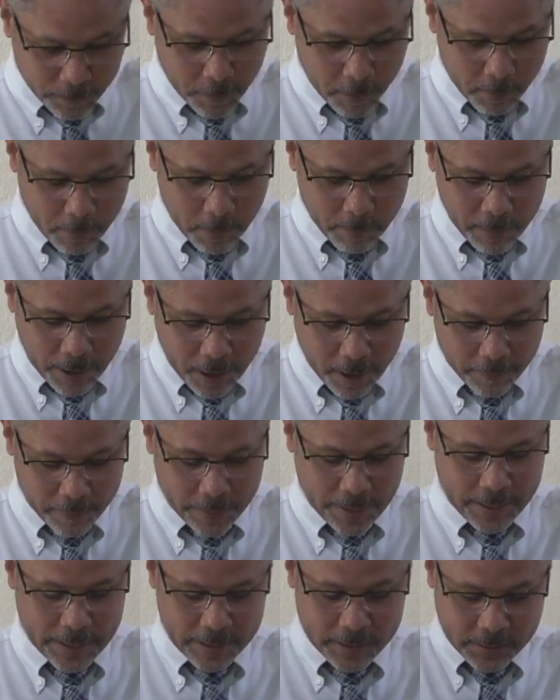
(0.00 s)
from above
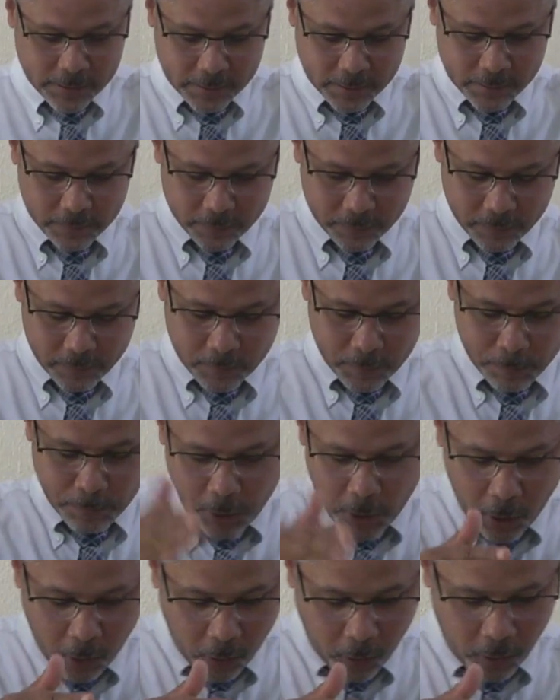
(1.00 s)
is
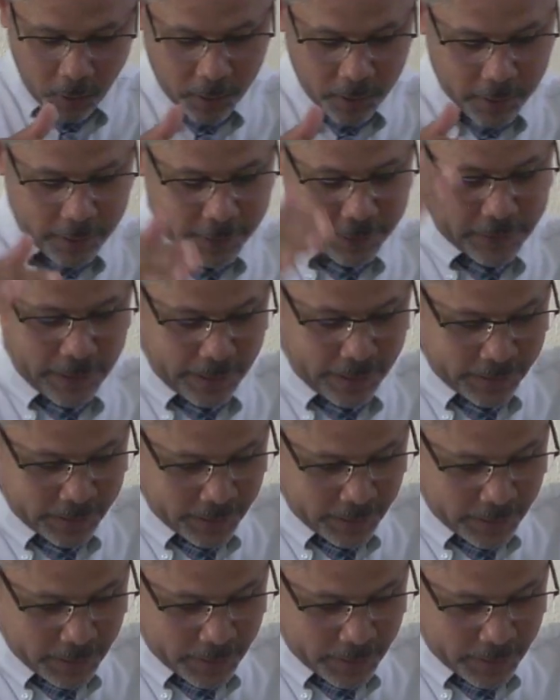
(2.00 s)
pure, then